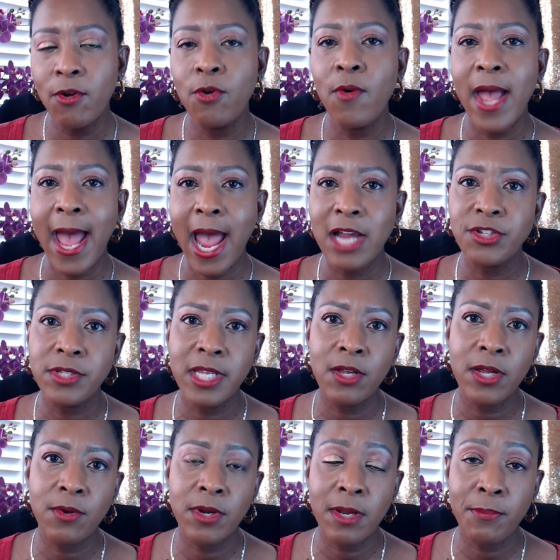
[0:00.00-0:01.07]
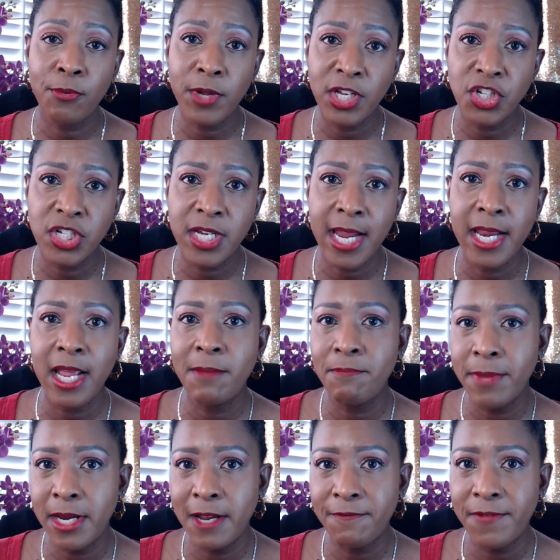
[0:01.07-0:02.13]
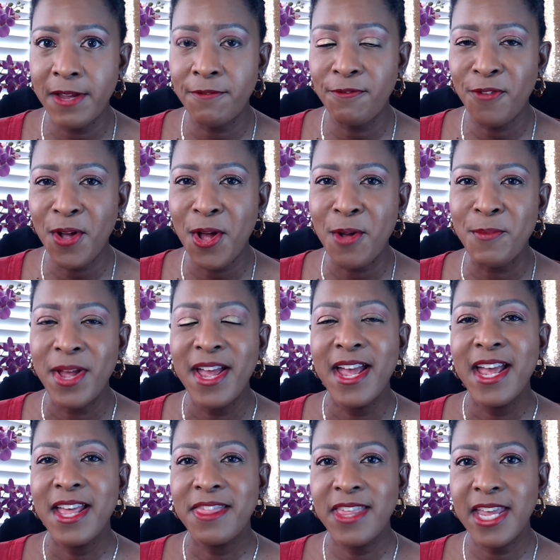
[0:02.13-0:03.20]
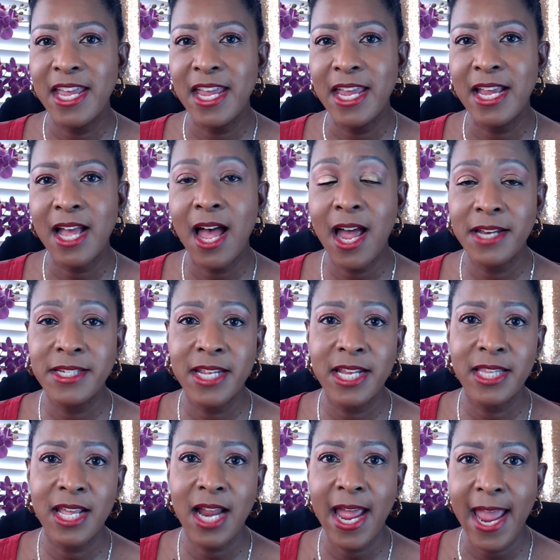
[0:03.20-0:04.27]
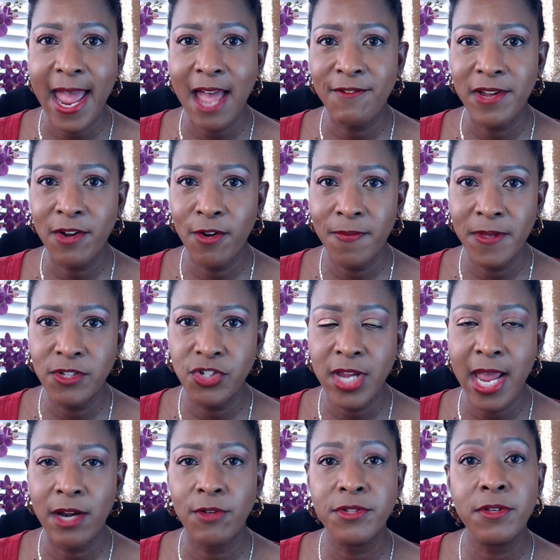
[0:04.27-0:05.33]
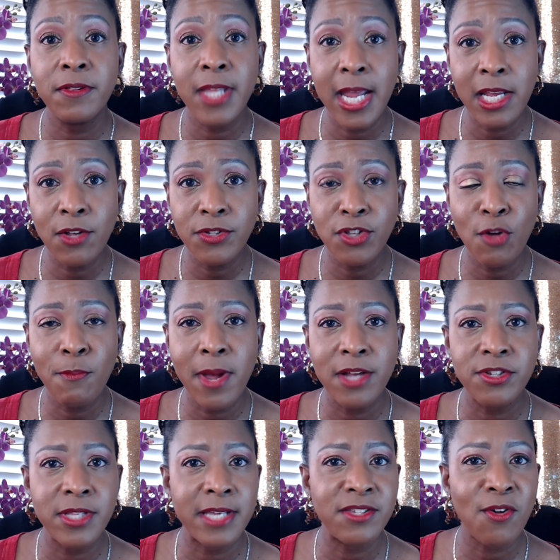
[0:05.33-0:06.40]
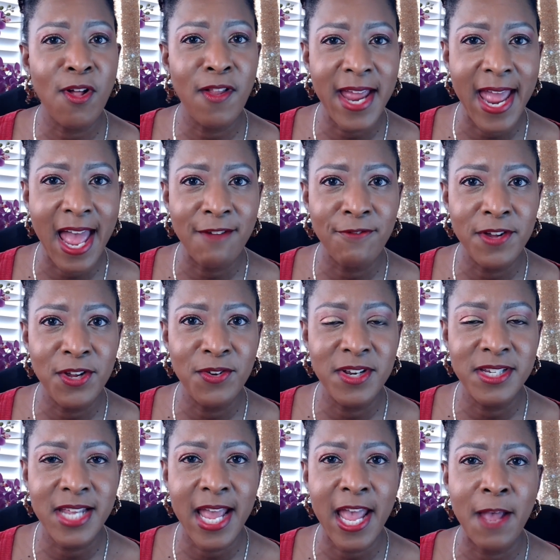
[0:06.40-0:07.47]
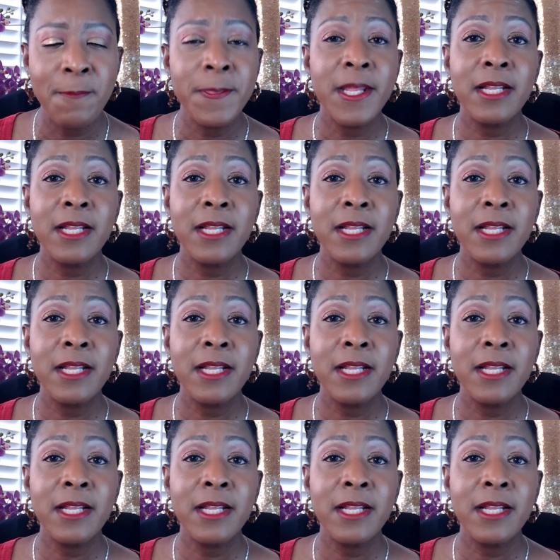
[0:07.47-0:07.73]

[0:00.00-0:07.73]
who actually could appreciate and benefit from the content that I have here on this channel. So thank you so much. That's all I have for you today.